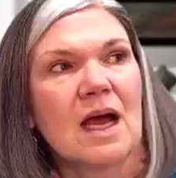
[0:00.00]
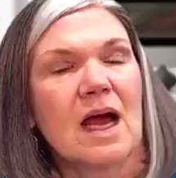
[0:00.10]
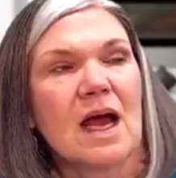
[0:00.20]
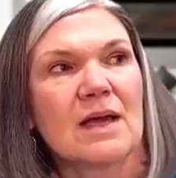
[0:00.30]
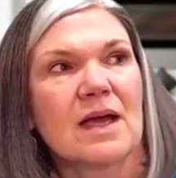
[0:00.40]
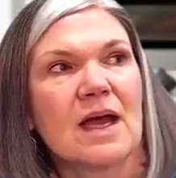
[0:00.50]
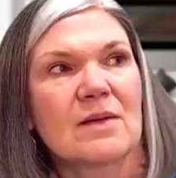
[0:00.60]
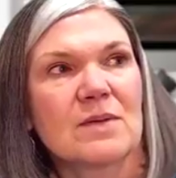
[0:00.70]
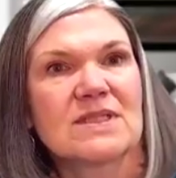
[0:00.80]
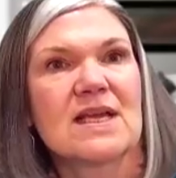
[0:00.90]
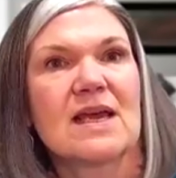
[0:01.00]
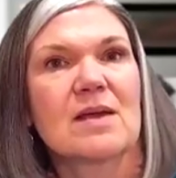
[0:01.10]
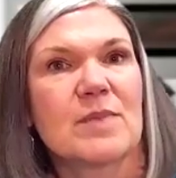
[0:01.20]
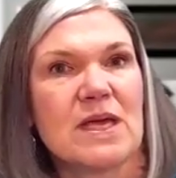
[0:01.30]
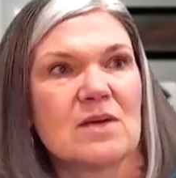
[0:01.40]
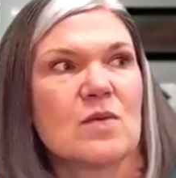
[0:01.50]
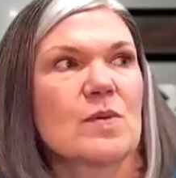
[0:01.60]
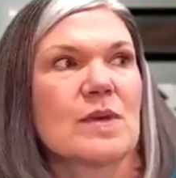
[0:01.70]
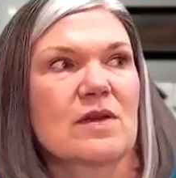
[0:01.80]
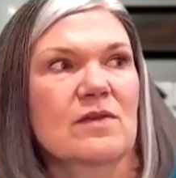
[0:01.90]
I will say, being a
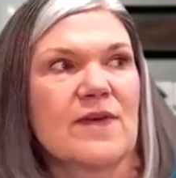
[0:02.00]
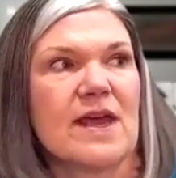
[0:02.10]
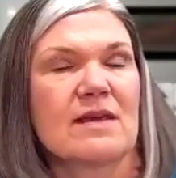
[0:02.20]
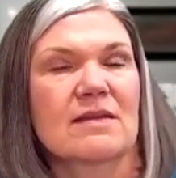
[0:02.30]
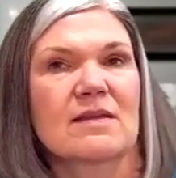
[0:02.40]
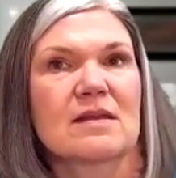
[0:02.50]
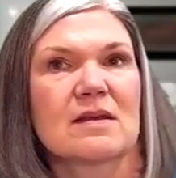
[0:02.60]
woman of faith,